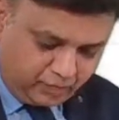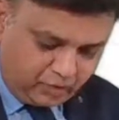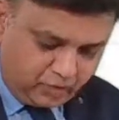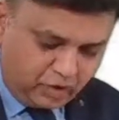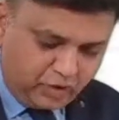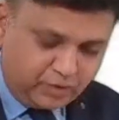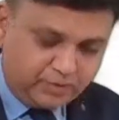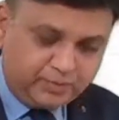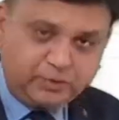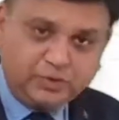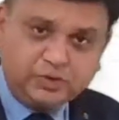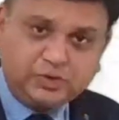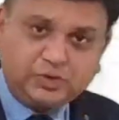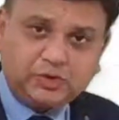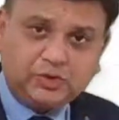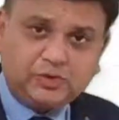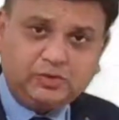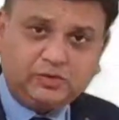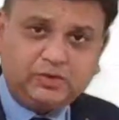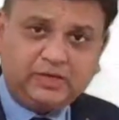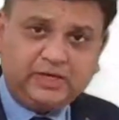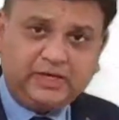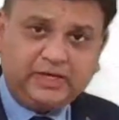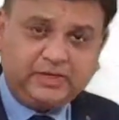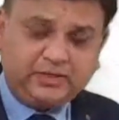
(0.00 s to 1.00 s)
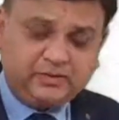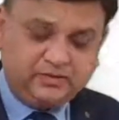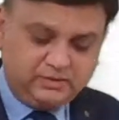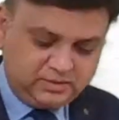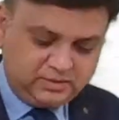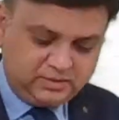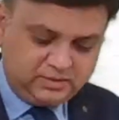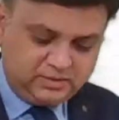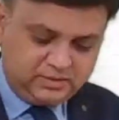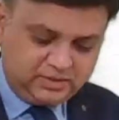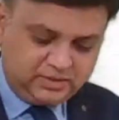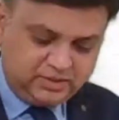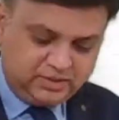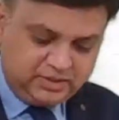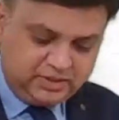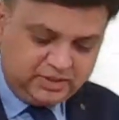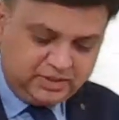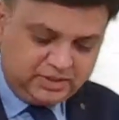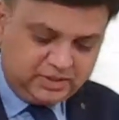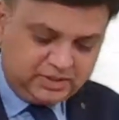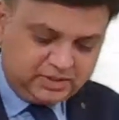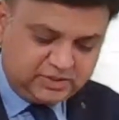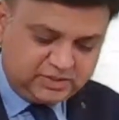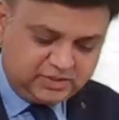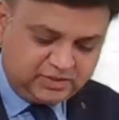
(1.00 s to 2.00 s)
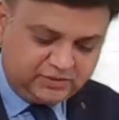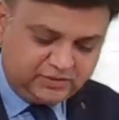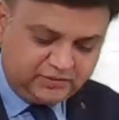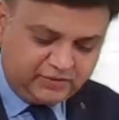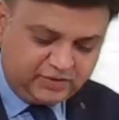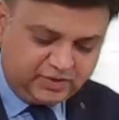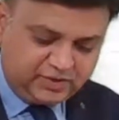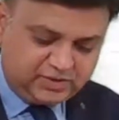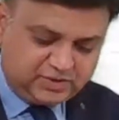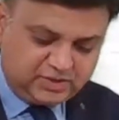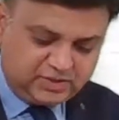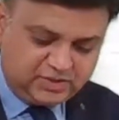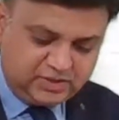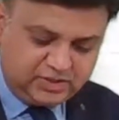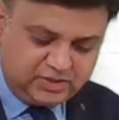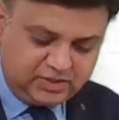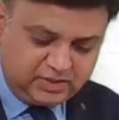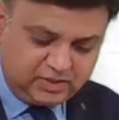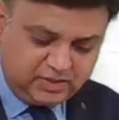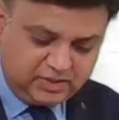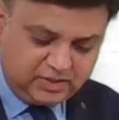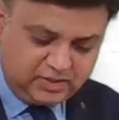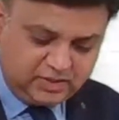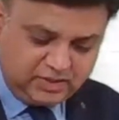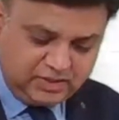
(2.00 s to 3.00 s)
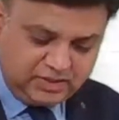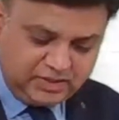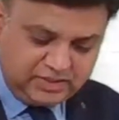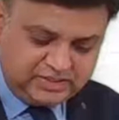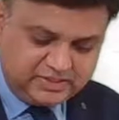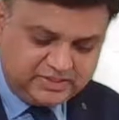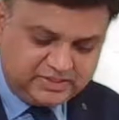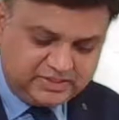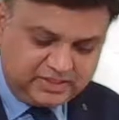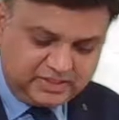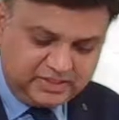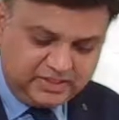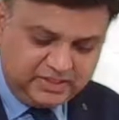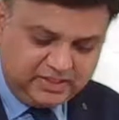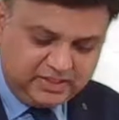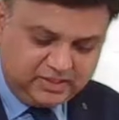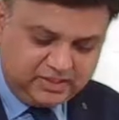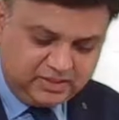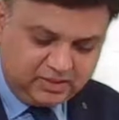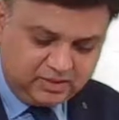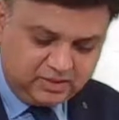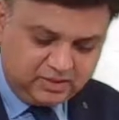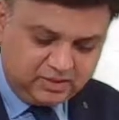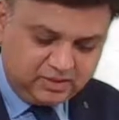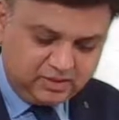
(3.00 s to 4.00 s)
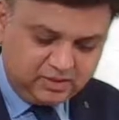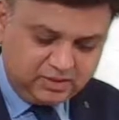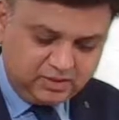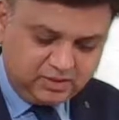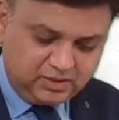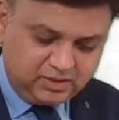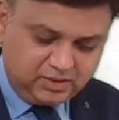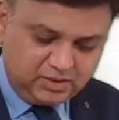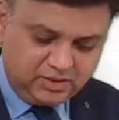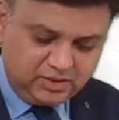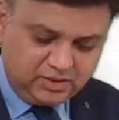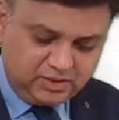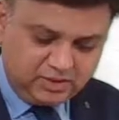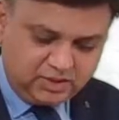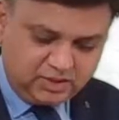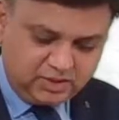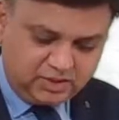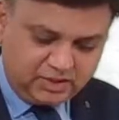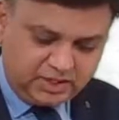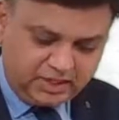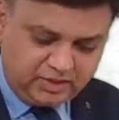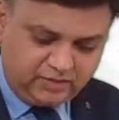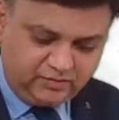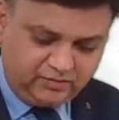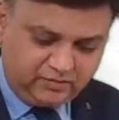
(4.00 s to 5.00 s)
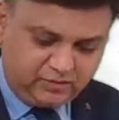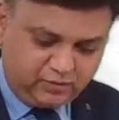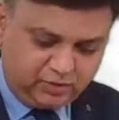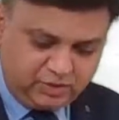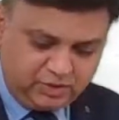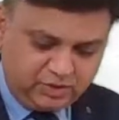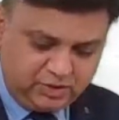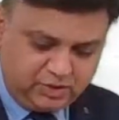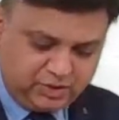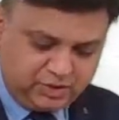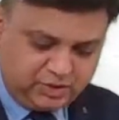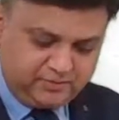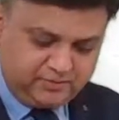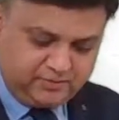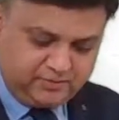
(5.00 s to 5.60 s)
Opposite to that, it is first year, second year, third year, and fourth year.